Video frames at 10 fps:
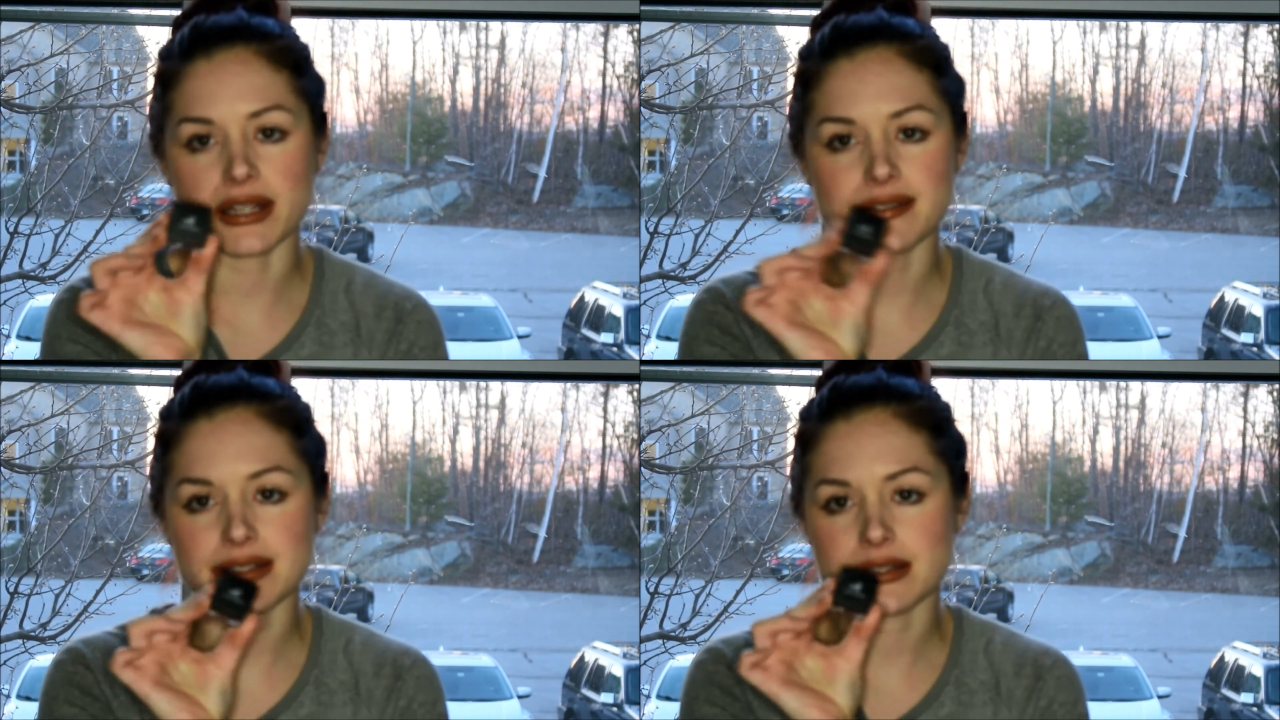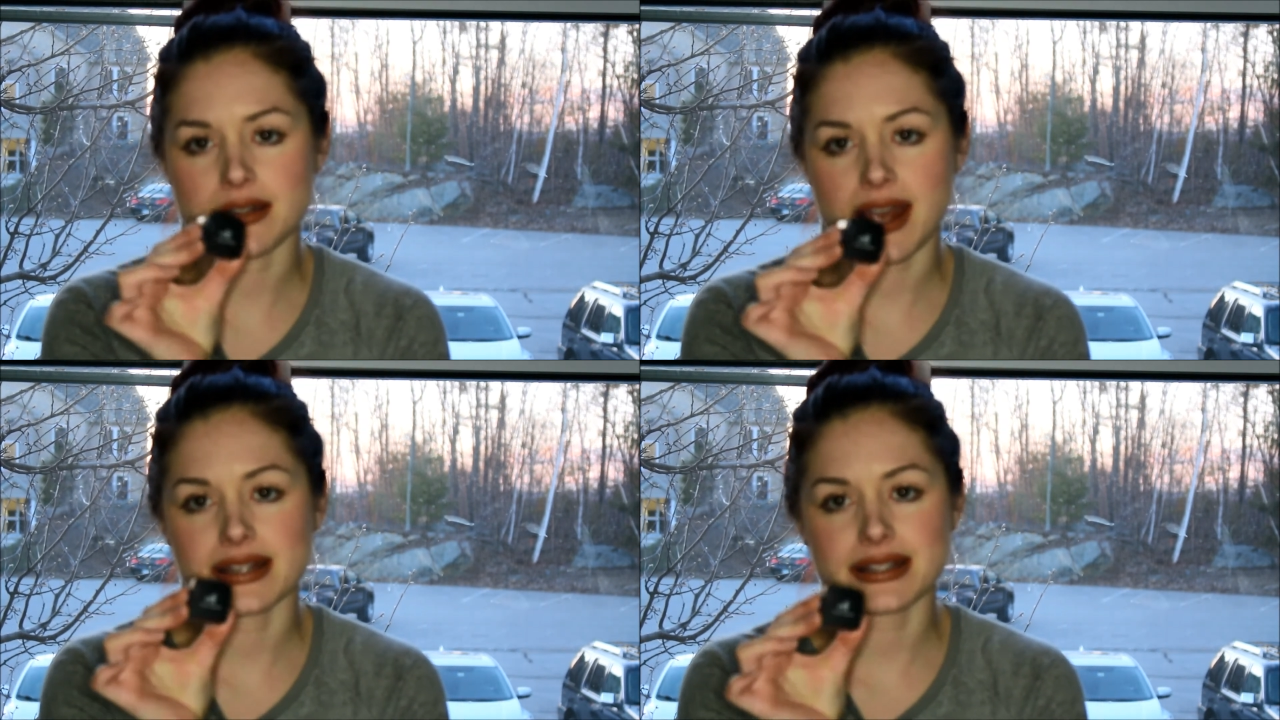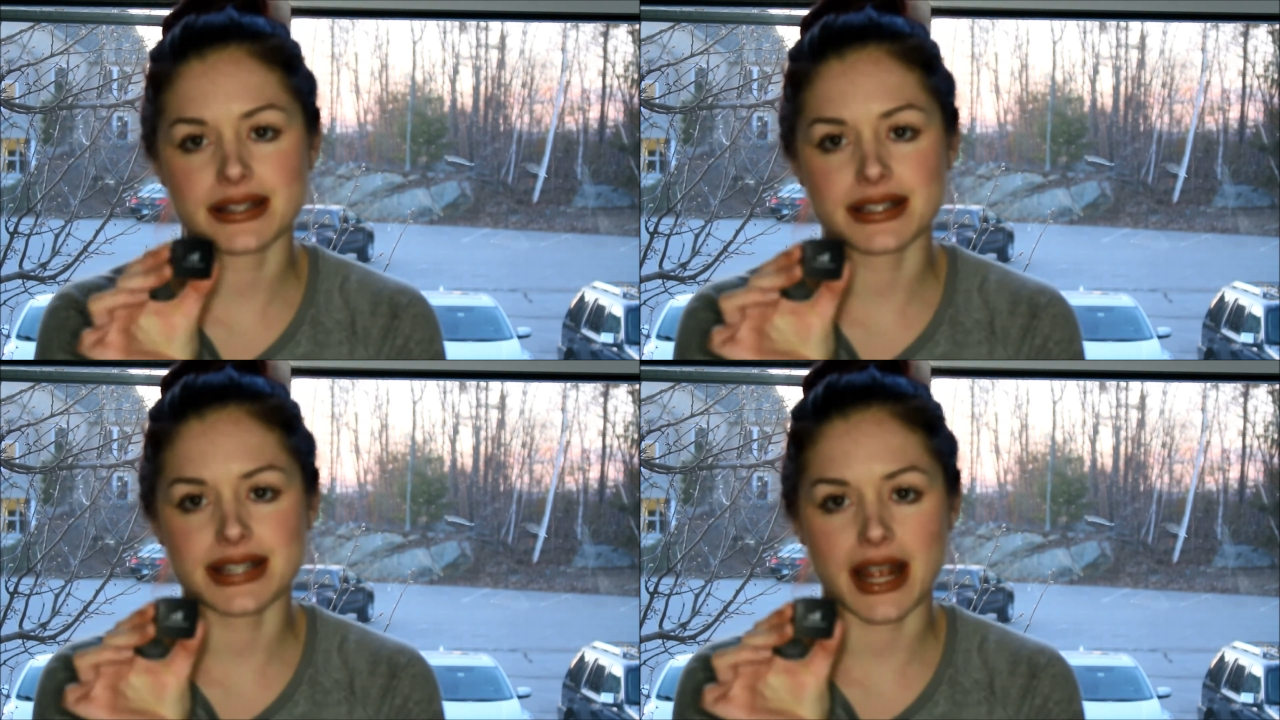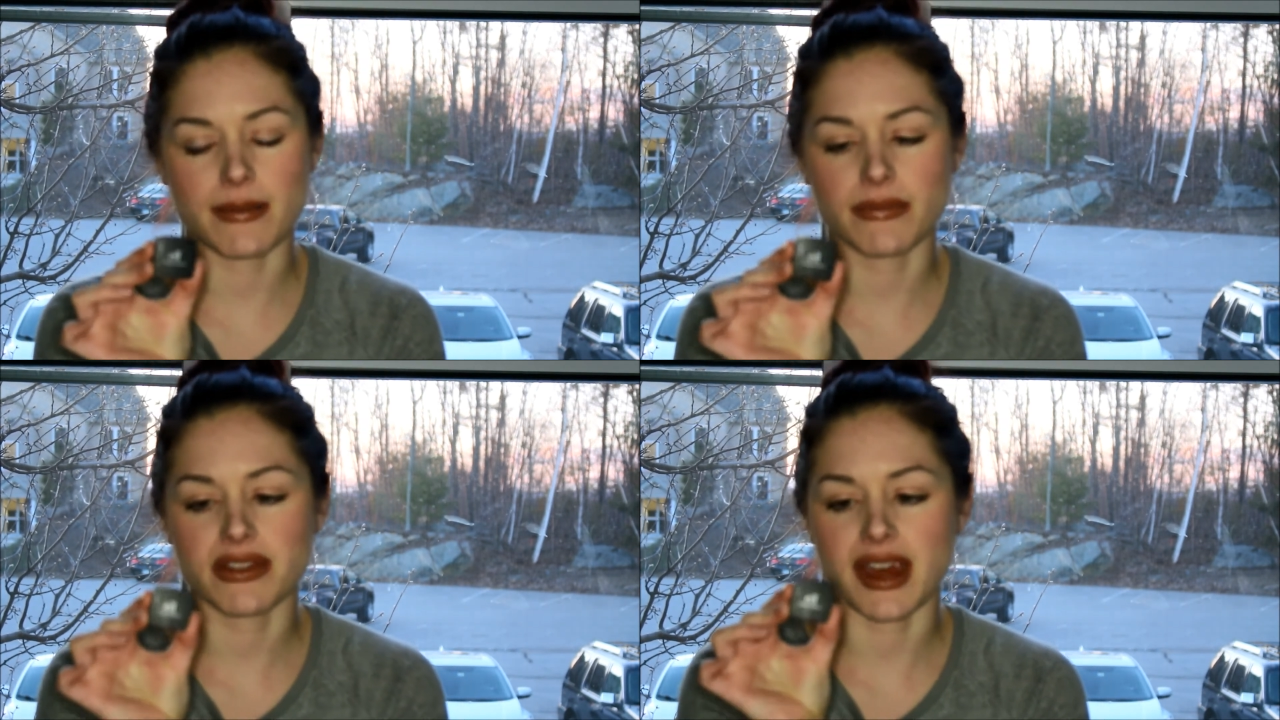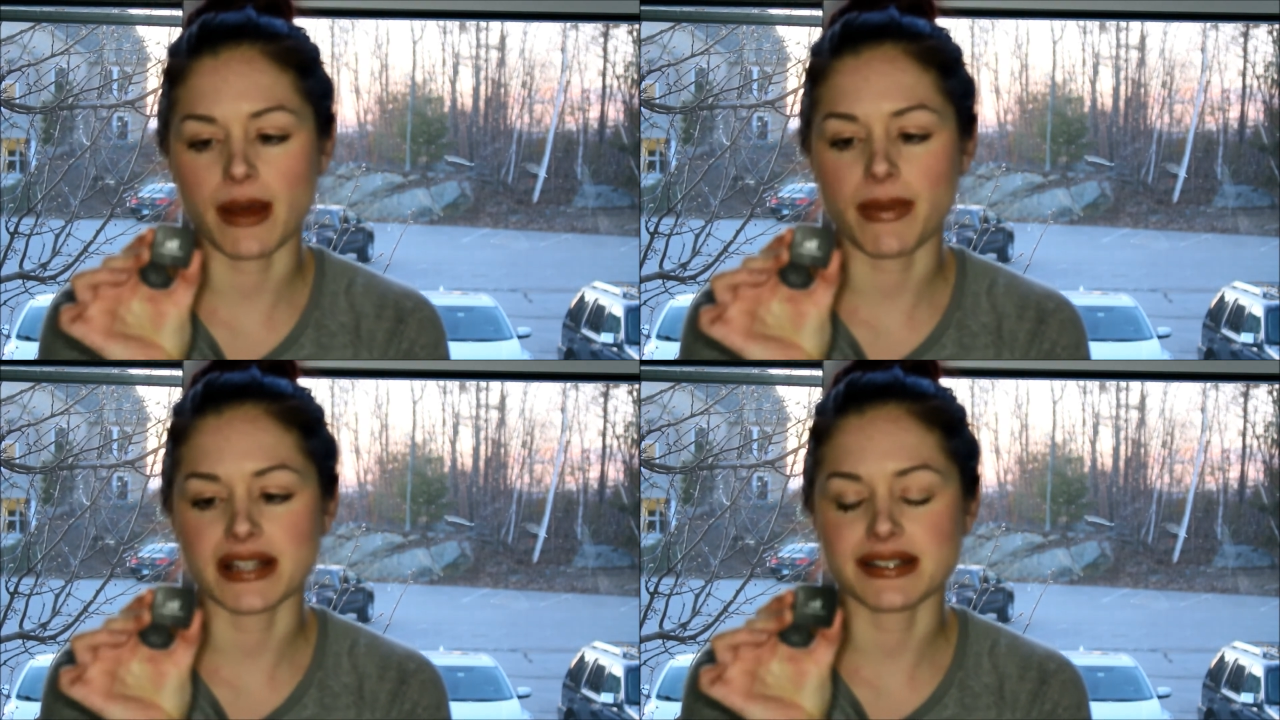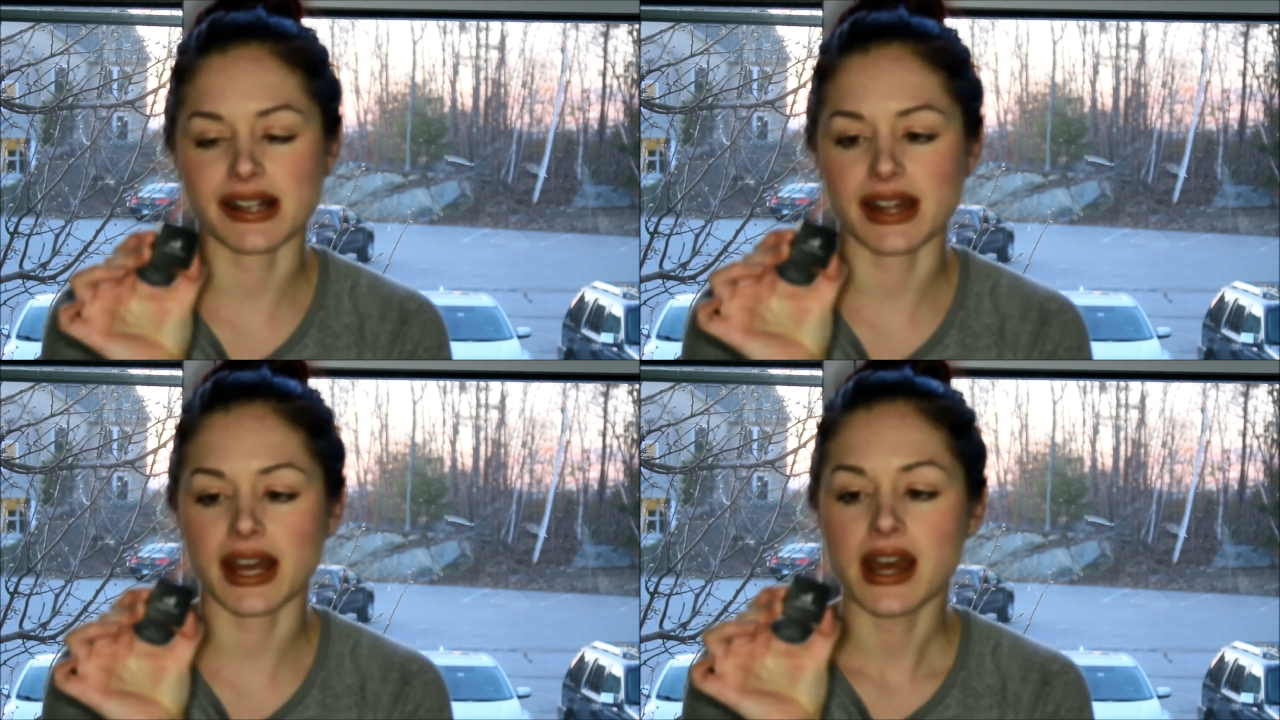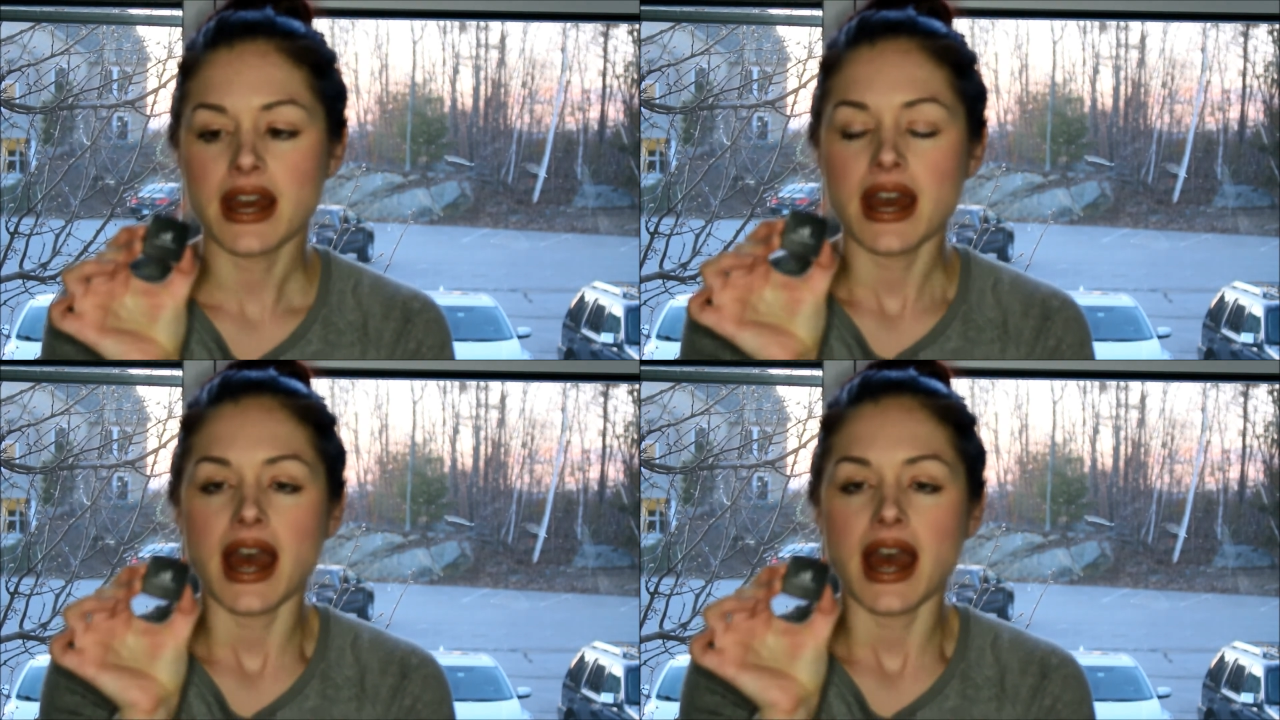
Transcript: it's the same thing basically.